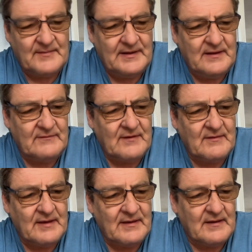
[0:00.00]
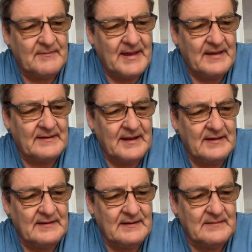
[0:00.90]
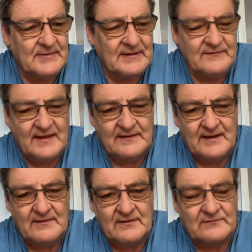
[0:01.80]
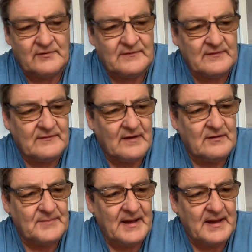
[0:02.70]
I mean, he was only a young man then. I mean, he's dead now, God rest his soul.